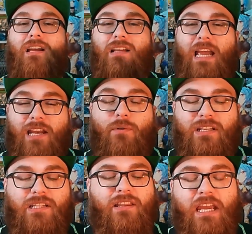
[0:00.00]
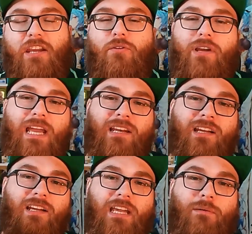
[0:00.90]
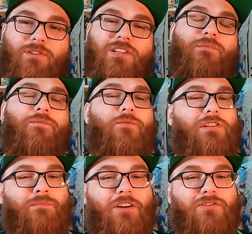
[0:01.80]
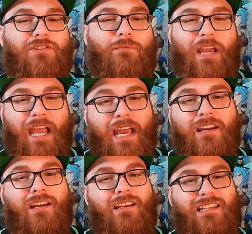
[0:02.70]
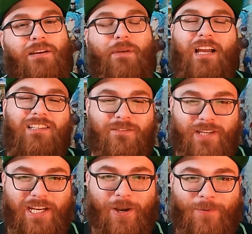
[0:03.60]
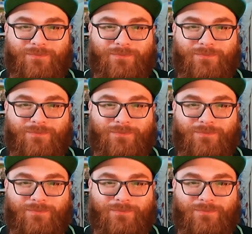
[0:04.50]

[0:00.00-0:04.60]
anyways, thank you again, GamerSupps, for the sponsorship, and let's get back to the video.